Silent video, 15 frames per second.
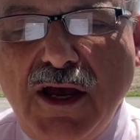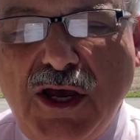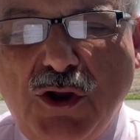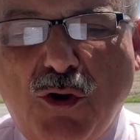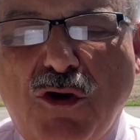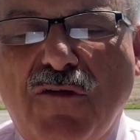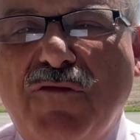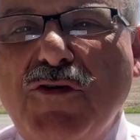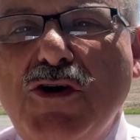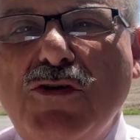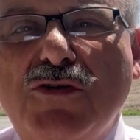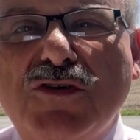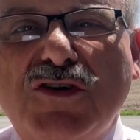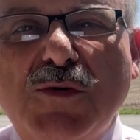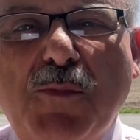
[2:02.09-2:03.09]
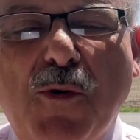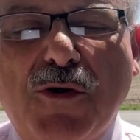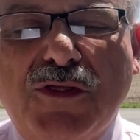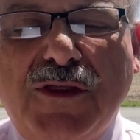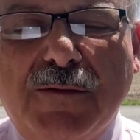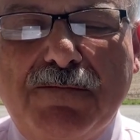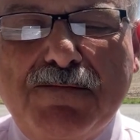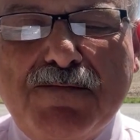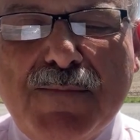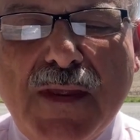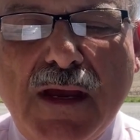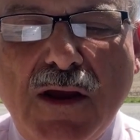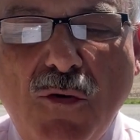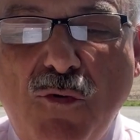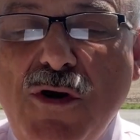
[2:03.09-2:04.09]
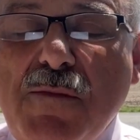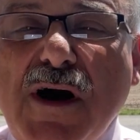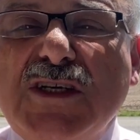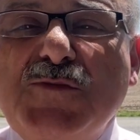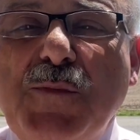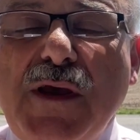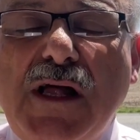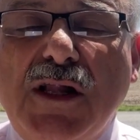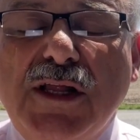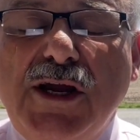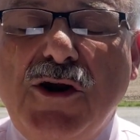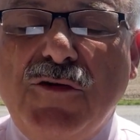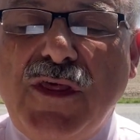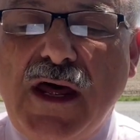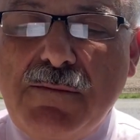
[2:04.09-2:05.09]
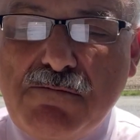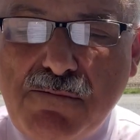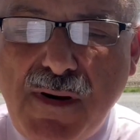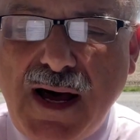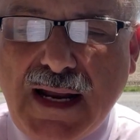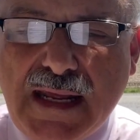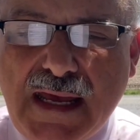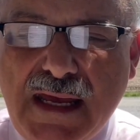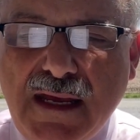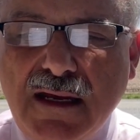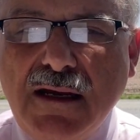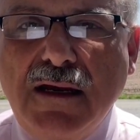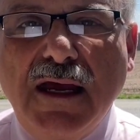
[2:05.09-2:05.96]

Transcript: in order for you to support them. We must be clear that money